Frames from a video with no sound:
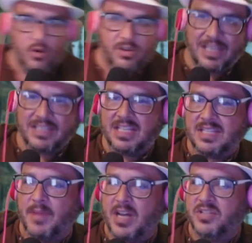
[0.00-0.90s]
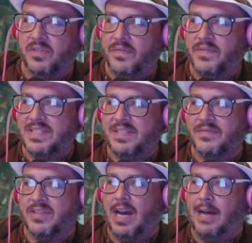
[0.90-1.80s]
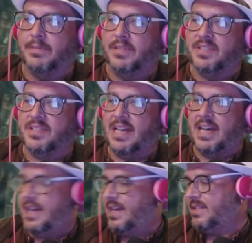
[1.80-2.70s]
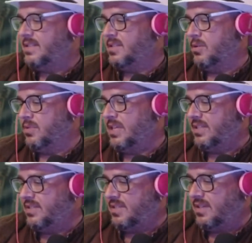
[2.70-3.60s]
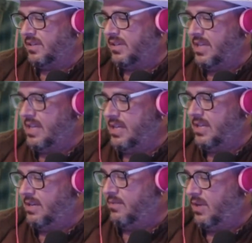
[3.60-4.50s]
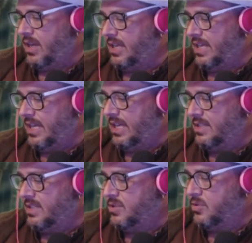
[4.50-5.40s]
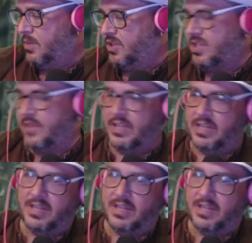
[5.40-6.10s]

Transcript: less, that's a module of Feast of Goblins. We're not going to get into too much of it,